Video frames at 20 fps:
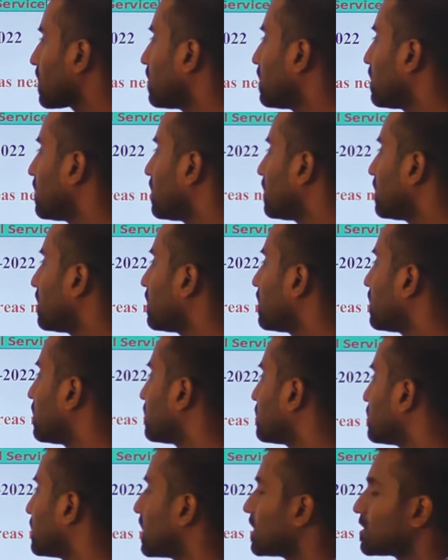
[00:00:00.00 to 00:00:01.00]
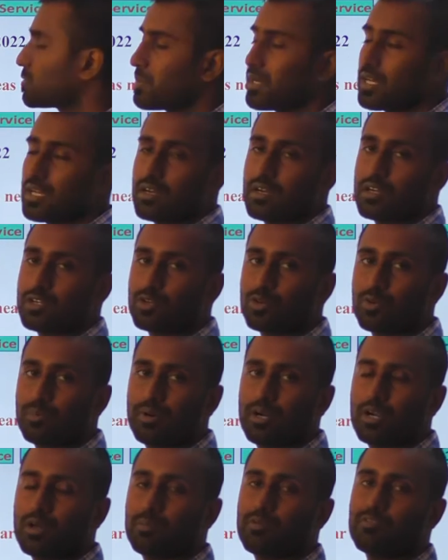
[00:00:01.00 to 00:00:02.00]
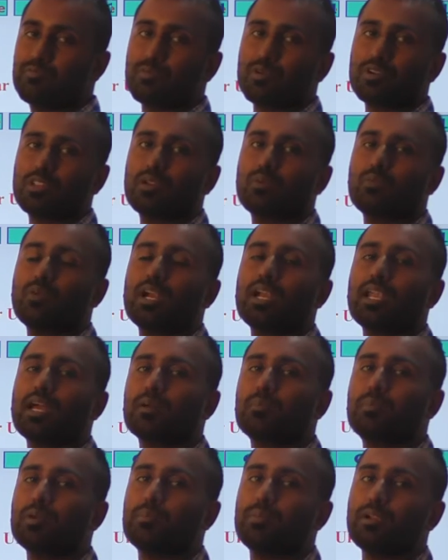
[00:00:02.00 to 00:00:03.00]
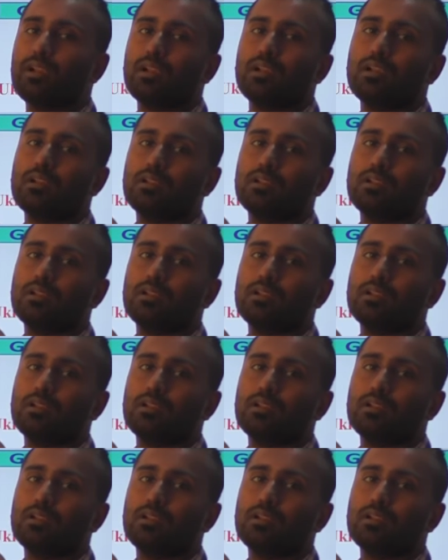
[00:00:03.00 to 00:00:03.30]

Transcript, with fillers: Uh, there has been a troop buildup of more than 1 lakh people